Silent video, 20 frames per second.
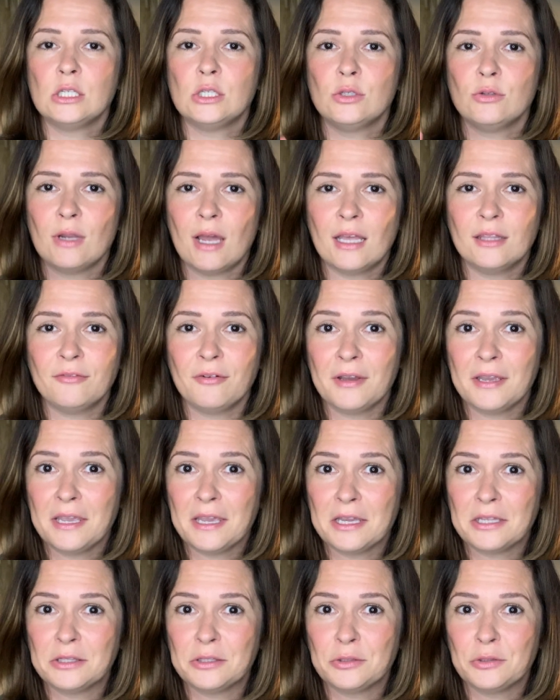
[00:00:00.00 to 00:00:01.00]
Do not
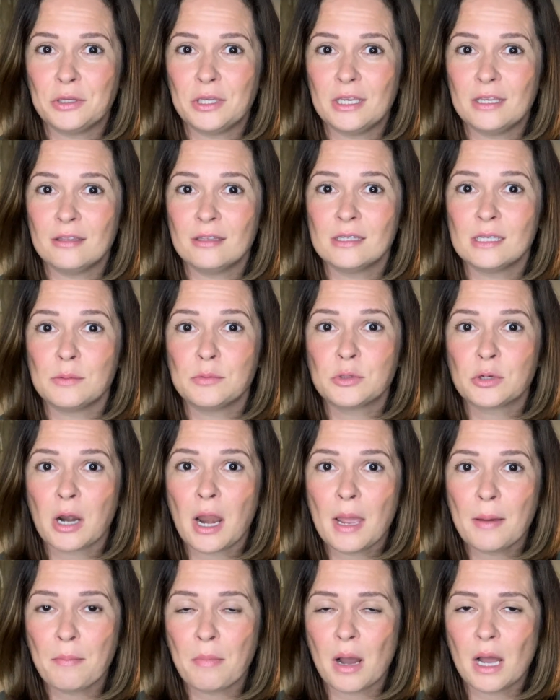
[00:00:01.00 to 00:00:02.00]
forget to hit the
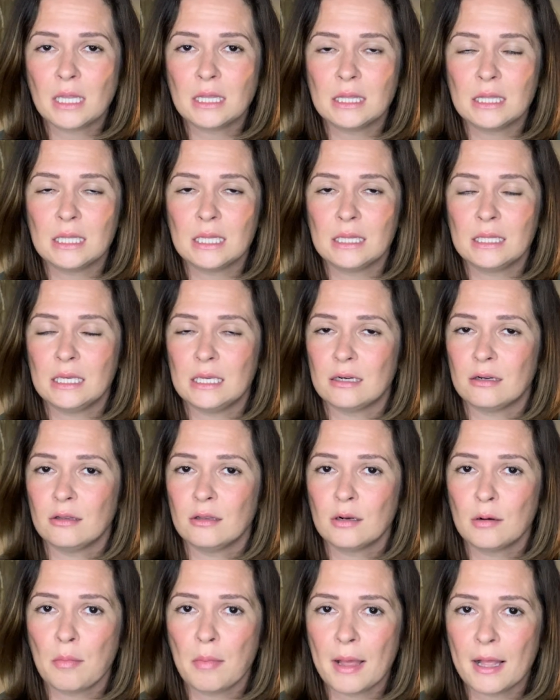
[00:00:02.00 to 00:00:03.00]
subscribe button and hit a
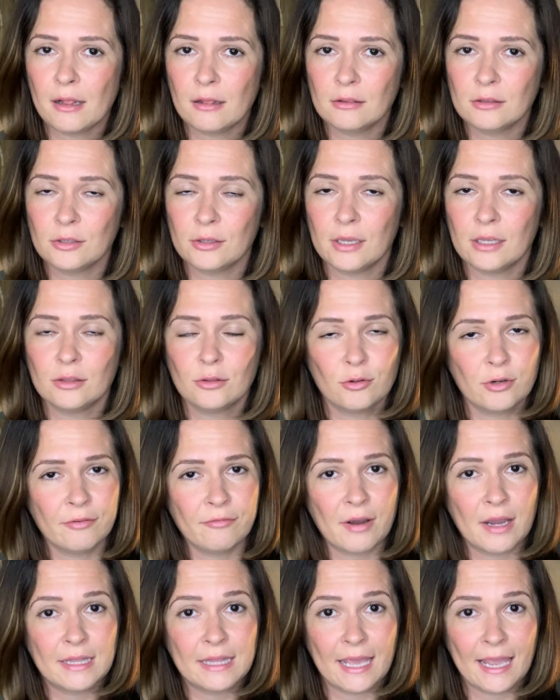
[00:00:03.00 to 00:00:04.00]
little bell to get
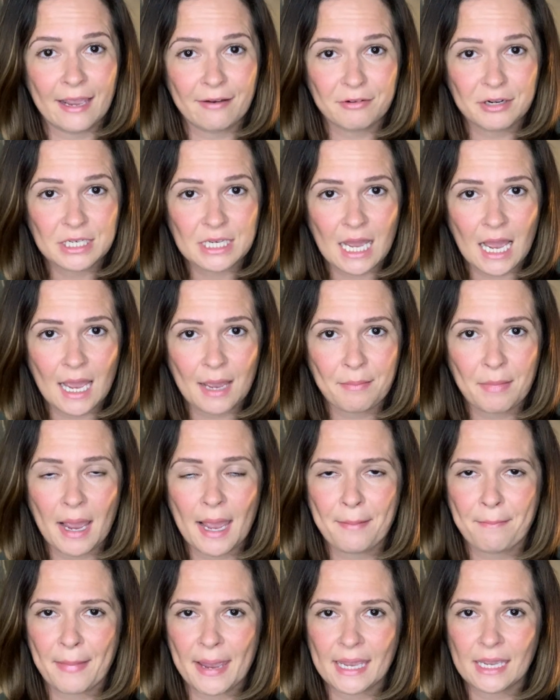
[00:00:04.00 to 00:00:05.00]
notified every time
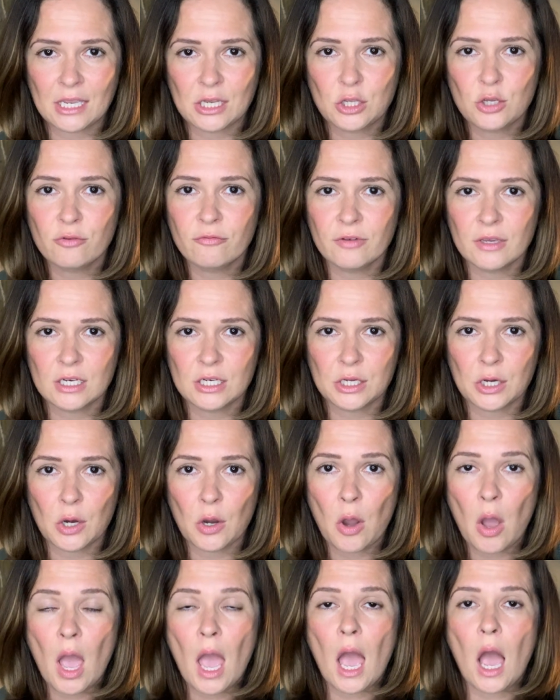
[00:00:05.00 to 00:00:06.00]
I make a new
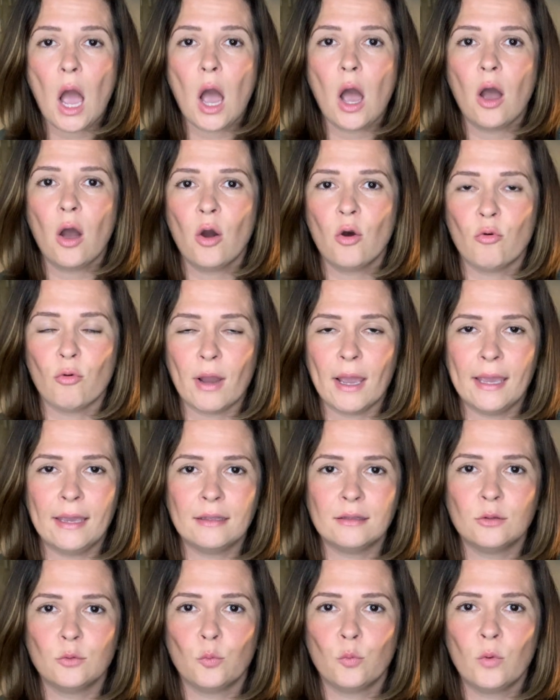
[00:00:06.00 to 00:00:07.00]
video. Oh,
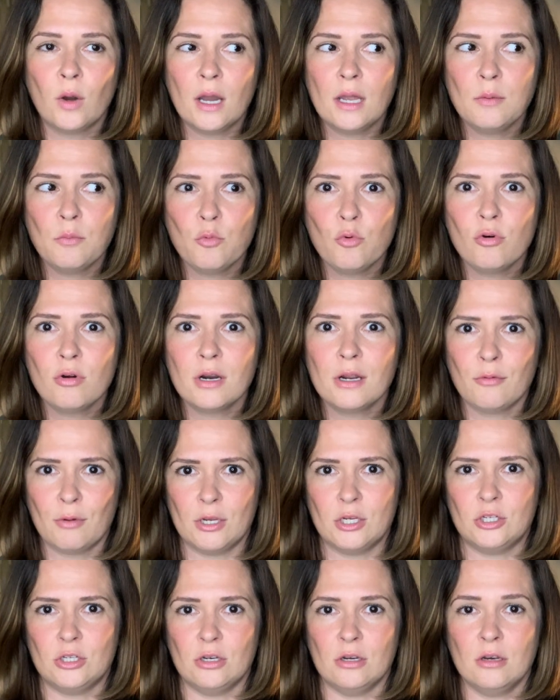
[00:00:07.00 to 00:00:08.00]
and one more
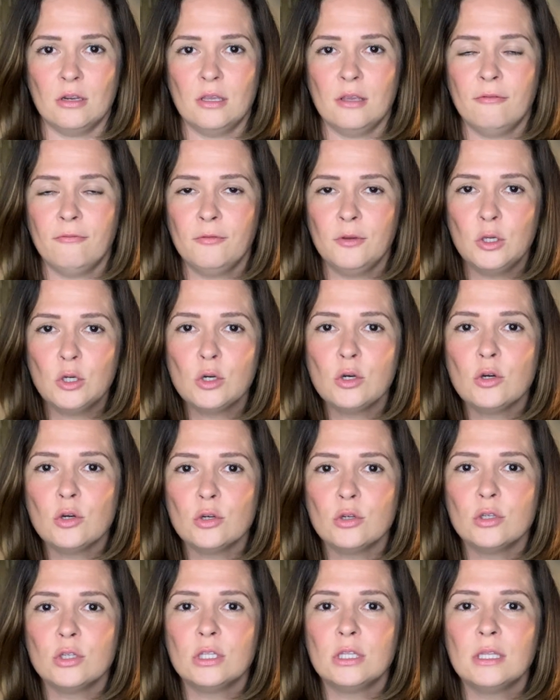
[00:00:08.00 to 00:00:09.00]
question. If you
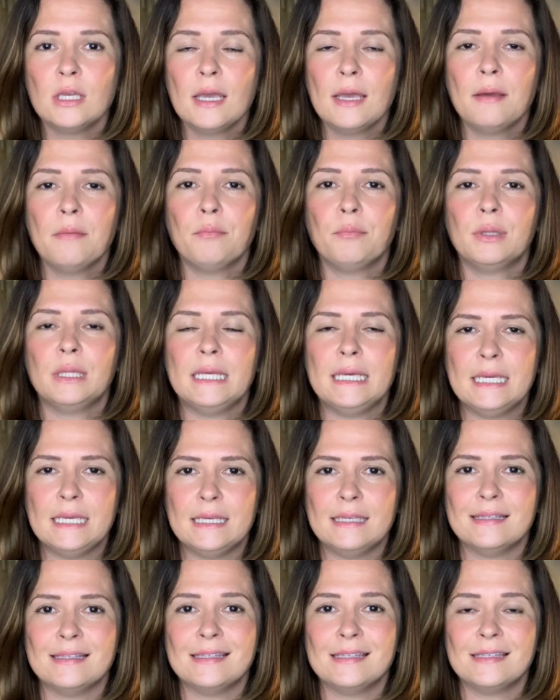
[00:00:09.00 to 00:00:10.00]
could
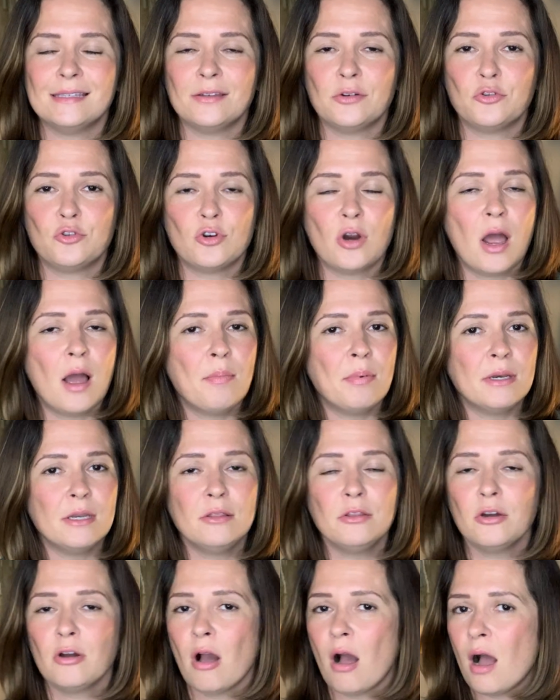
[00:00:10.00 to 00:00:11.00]
please drop it
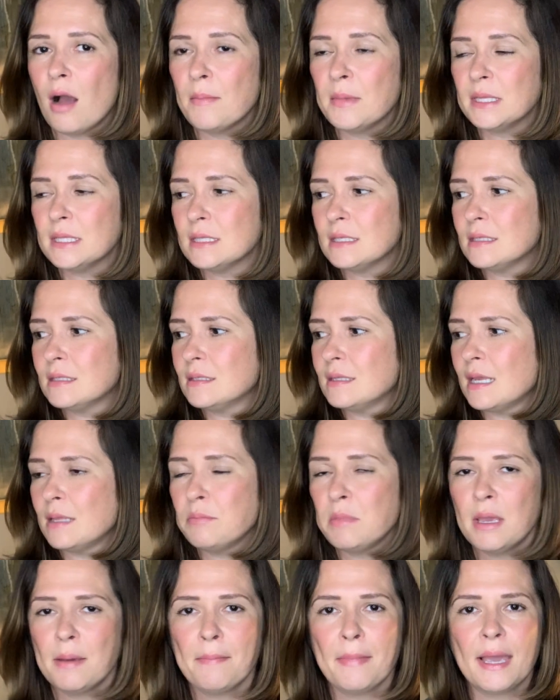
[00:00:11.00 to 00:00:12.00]
in the comments,
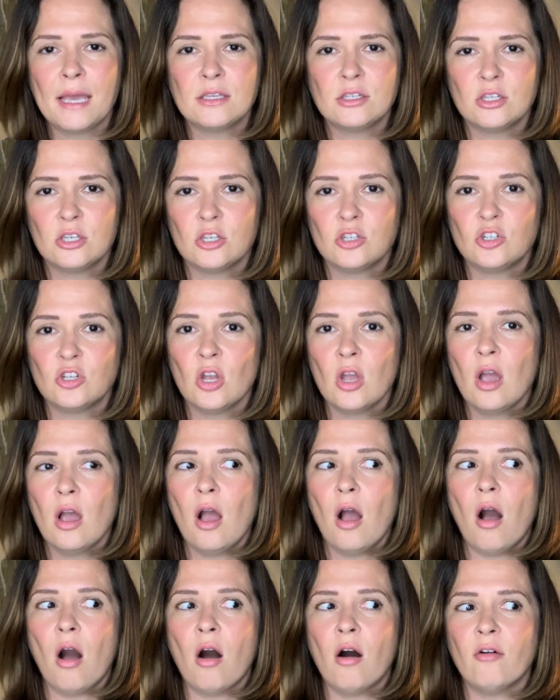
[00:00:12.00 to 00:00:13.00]
send me a message
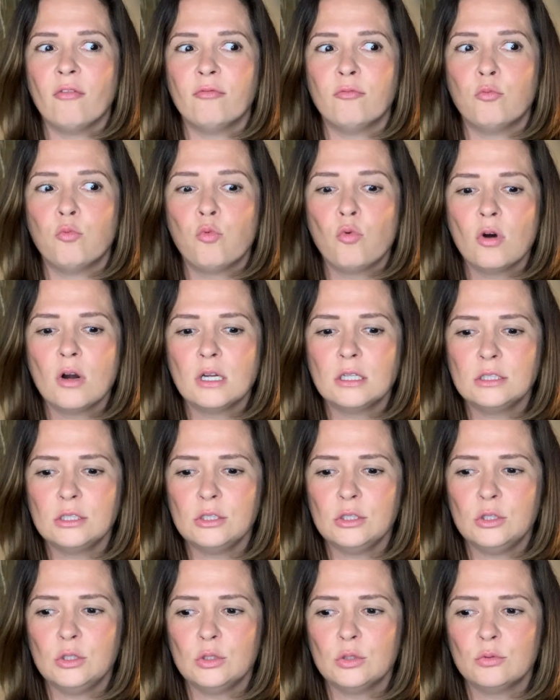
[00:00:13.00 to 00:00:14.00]
of
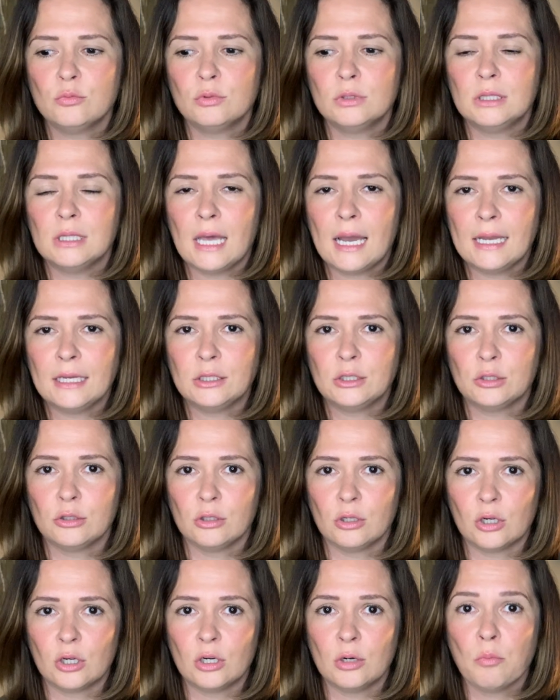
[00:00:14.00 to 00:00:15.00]
what you would like to
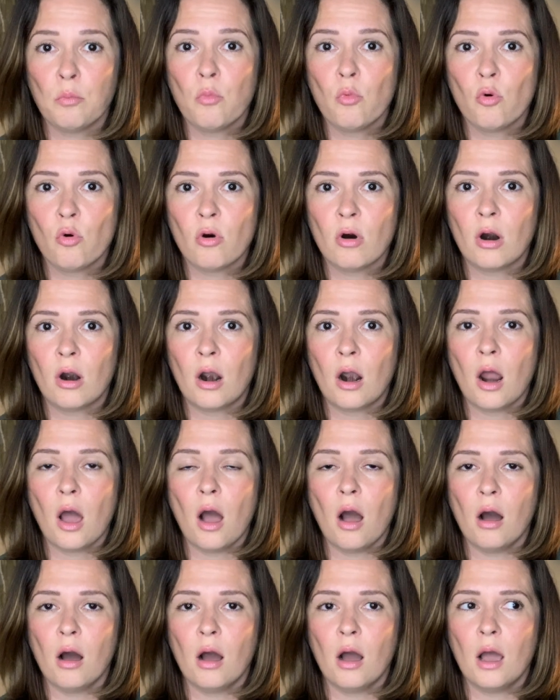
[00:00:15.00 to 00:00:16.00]
learn more
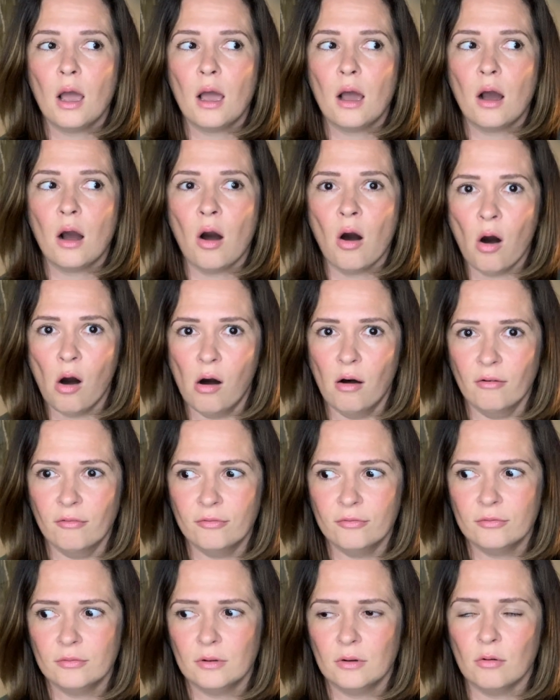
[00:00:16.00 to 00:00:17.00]

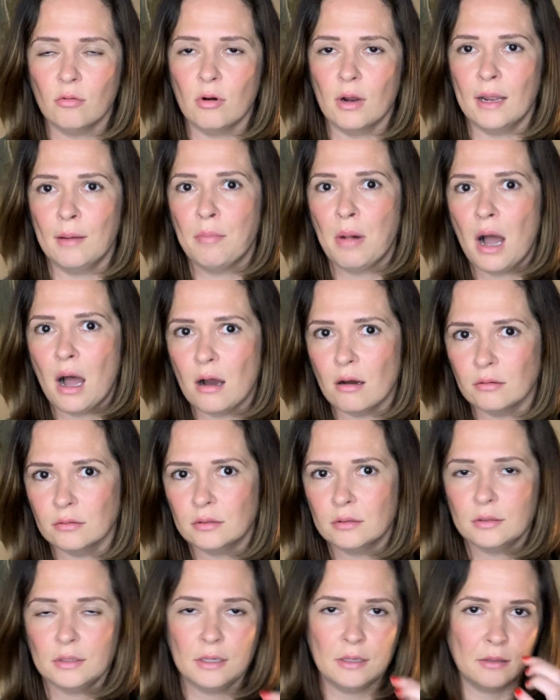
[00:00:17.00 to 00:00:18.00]
of or
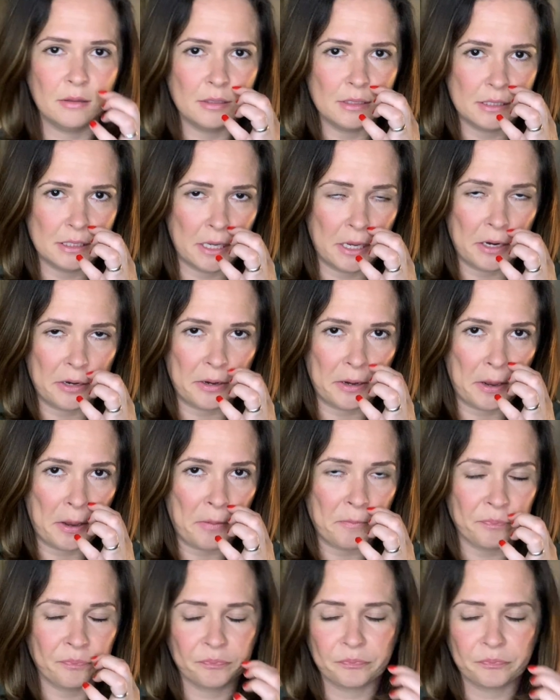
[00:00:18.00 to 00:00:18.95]
about in this area.